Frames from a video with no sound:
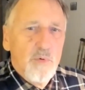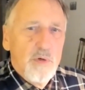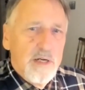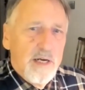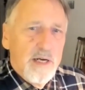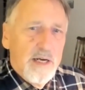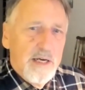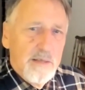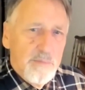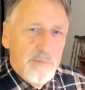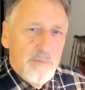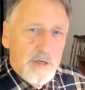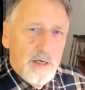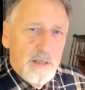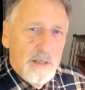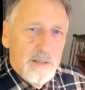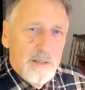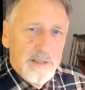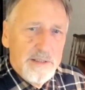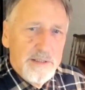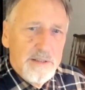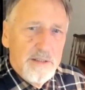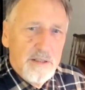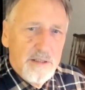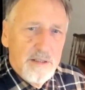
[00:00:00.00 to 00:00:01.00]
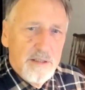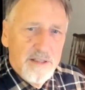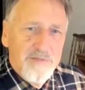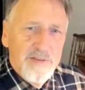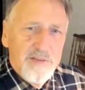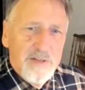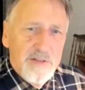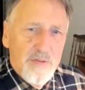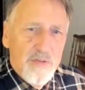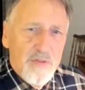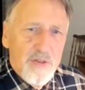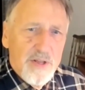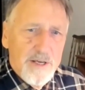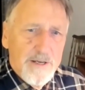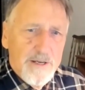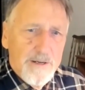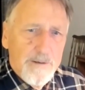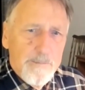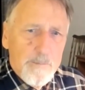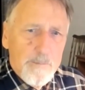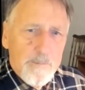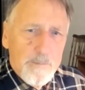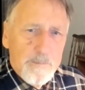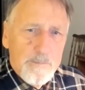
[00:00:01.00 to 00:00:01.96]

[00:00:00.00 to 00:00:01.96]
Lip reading: what I am calling a living thing.